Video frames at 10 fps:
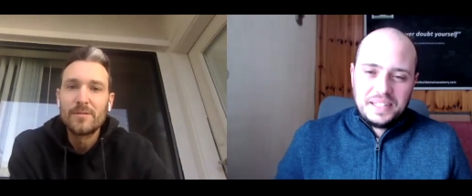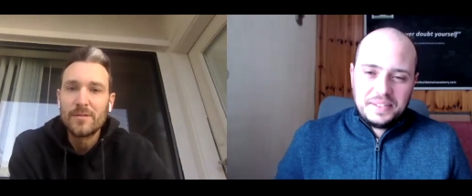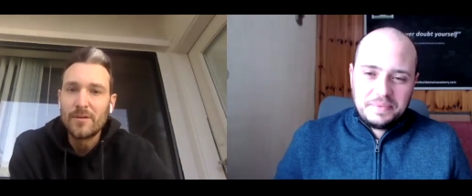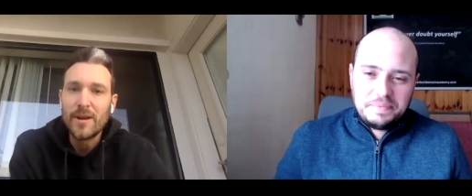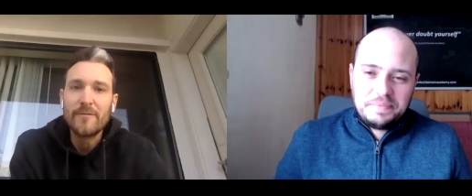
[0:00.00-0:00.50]
Speaker 1: you
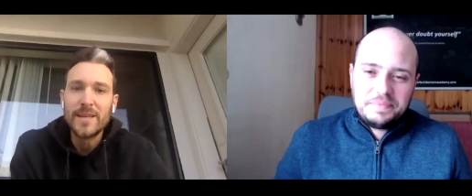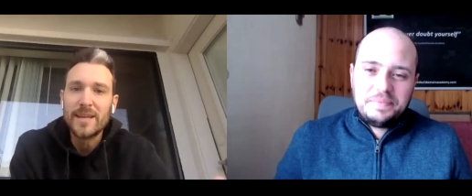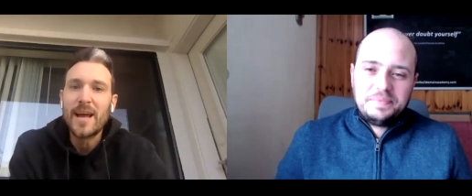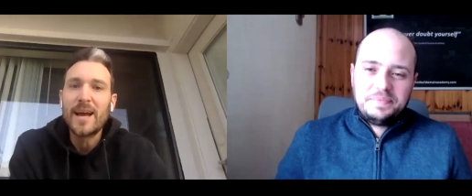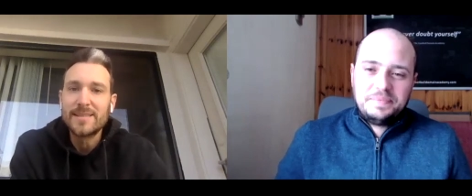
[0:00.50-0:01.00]
know everything in
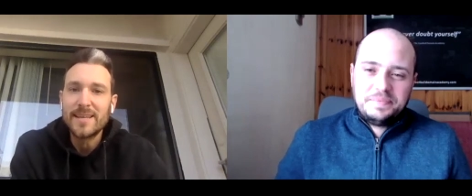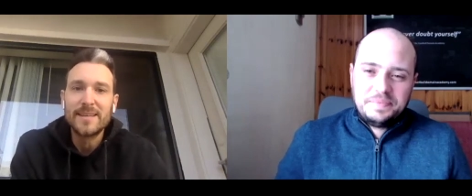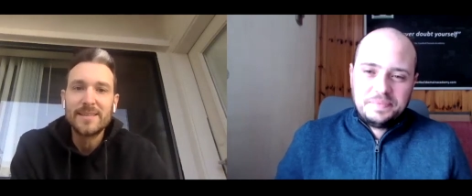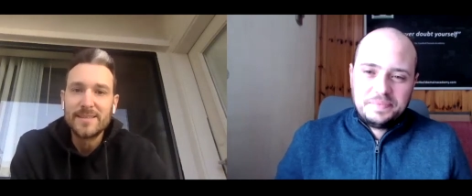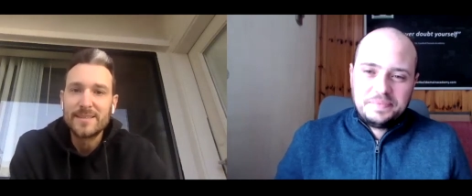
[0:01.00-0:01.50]
hindsight
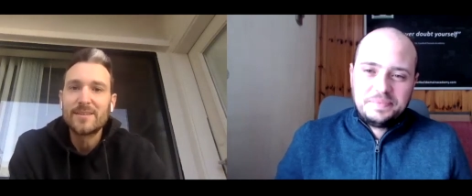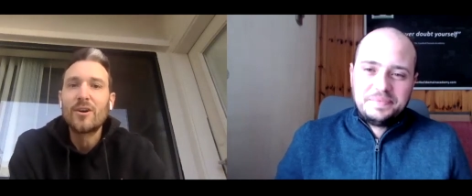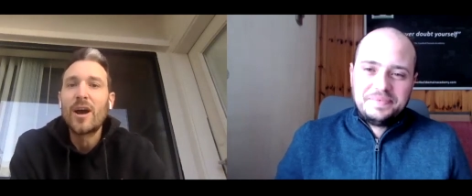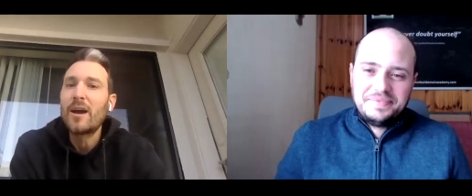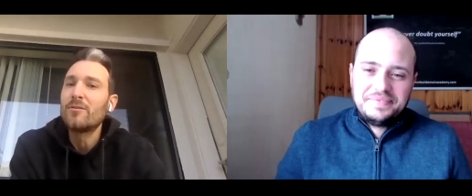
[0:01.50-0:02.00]
is
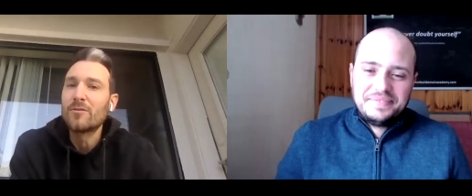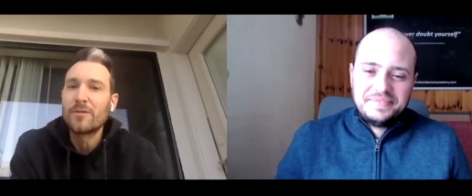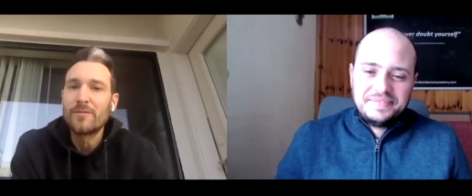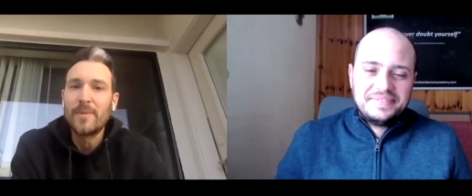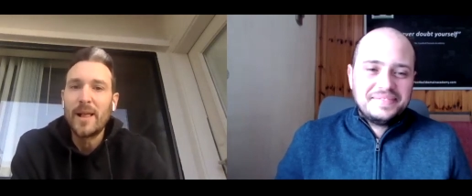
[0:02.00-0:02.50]
i, learned
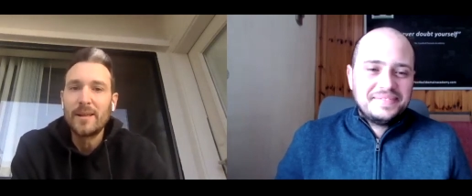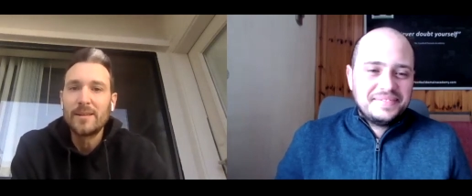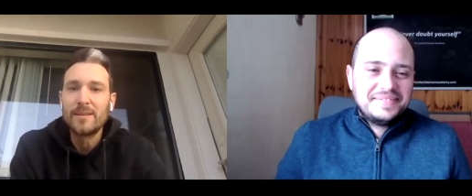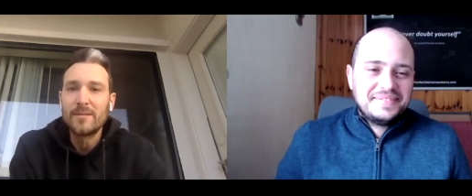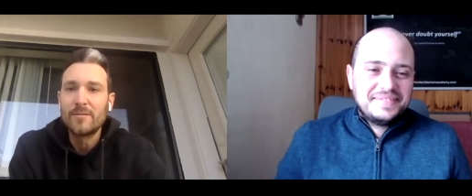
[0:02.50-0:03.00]
from that
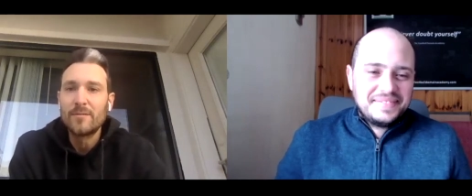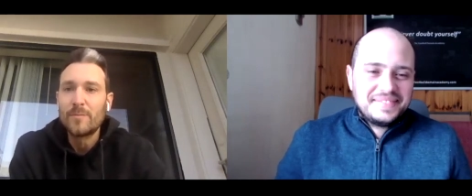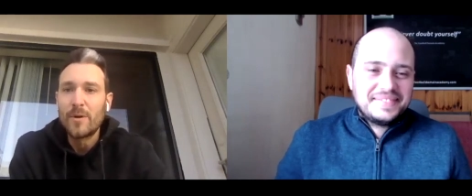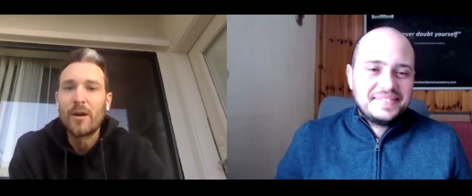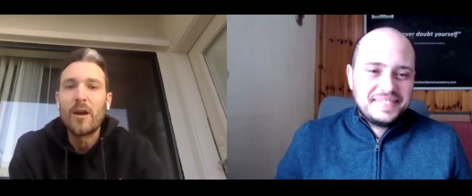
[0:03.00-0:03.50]

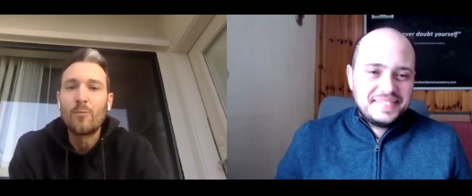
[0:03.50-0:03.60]
I, I